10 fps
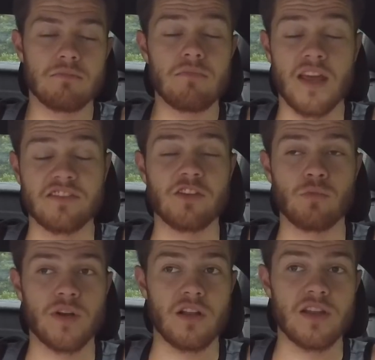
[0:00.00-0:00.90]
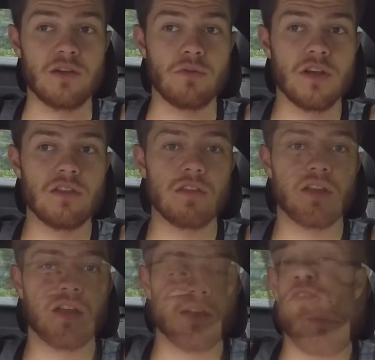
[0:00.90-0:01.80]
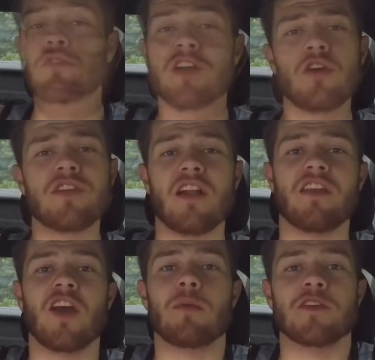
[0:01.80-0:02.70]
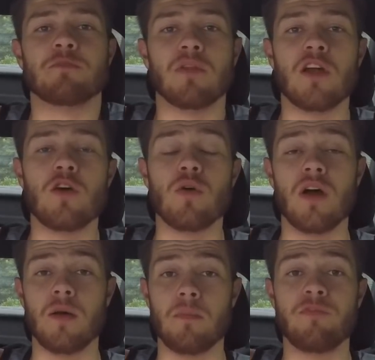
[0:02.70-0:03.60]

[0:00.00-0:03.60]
SS1LE with. So guys, I want to know down in the comments below,